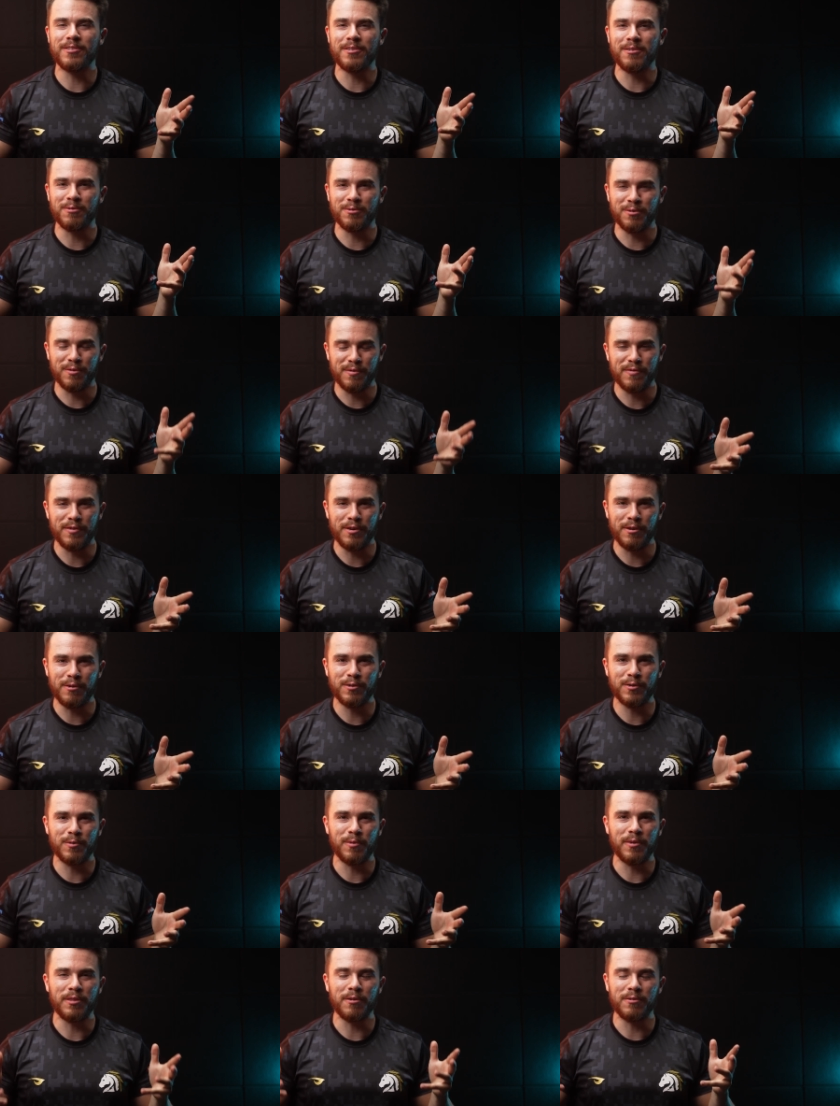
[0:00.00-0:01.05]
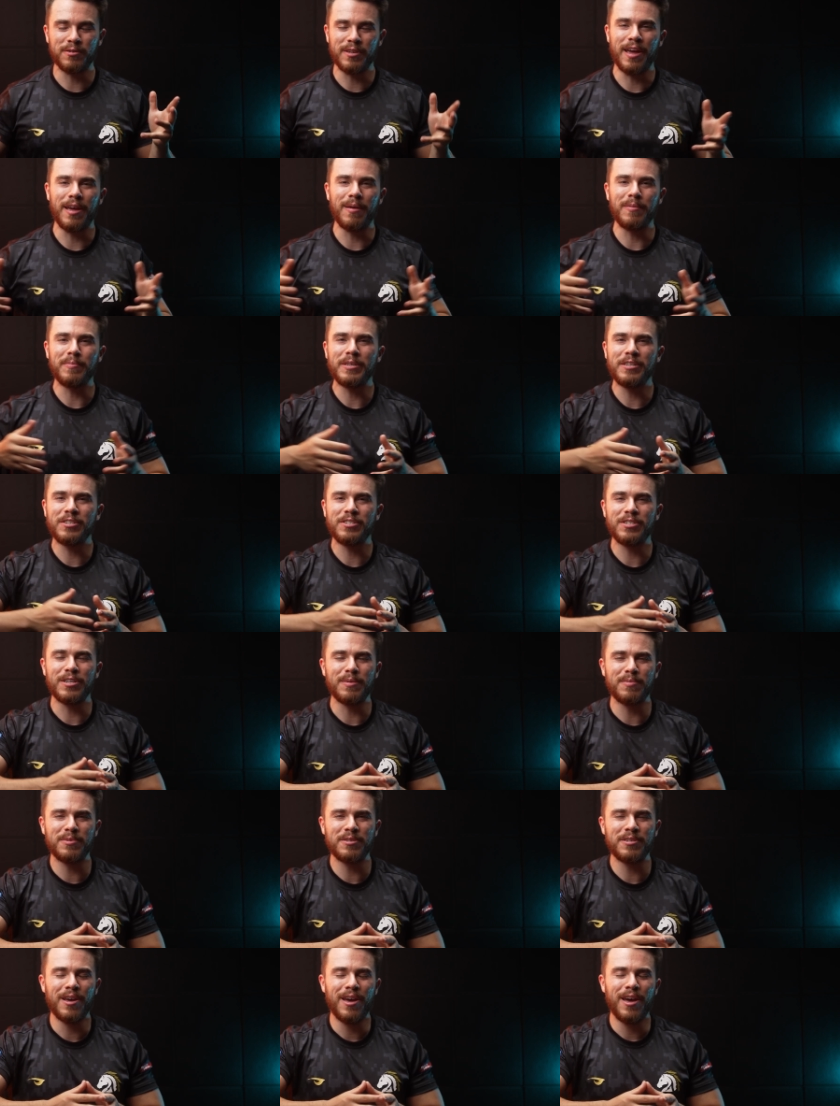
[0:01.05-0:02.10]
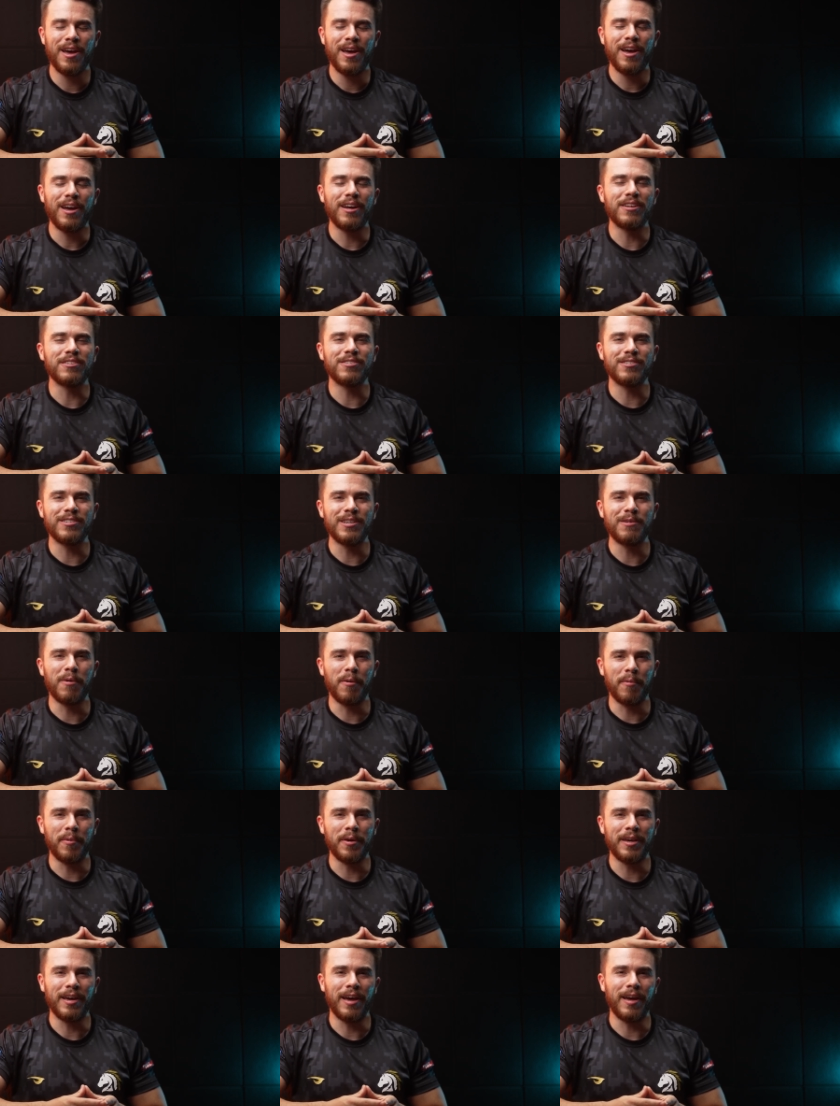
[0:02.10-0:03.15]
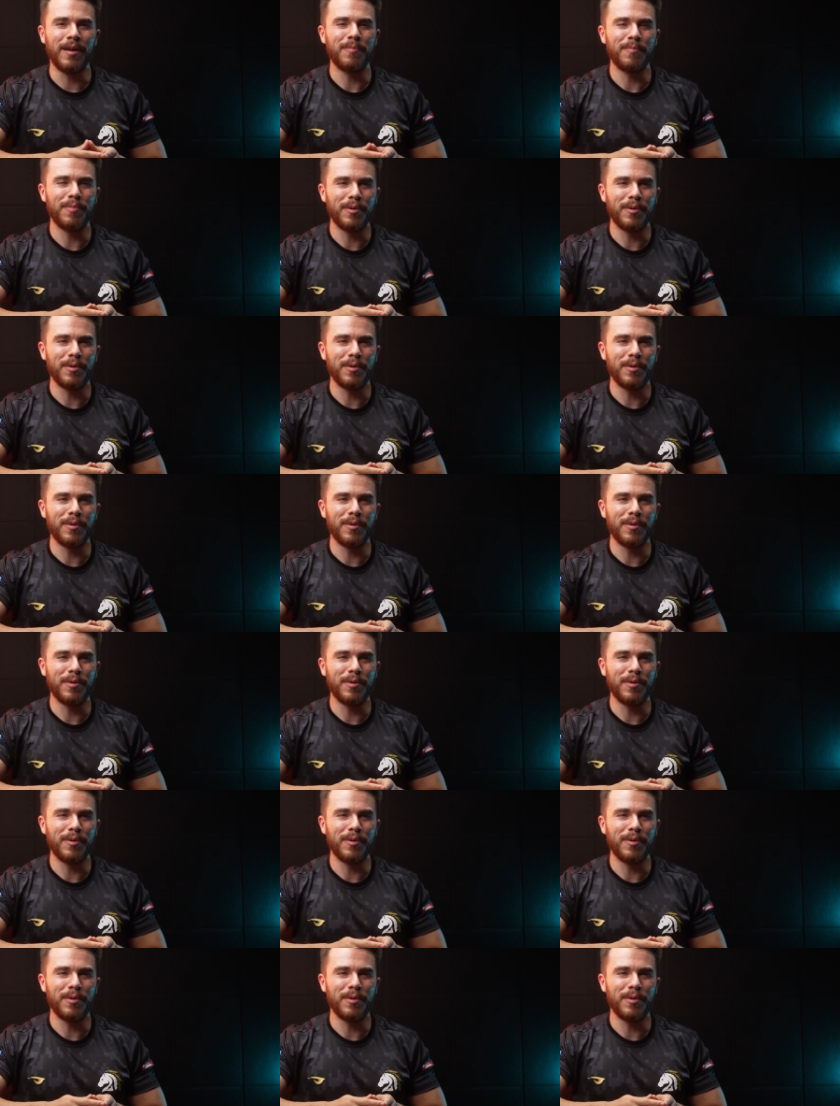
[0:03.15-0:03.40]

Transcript: those reviews with those AMD chips and see where we get.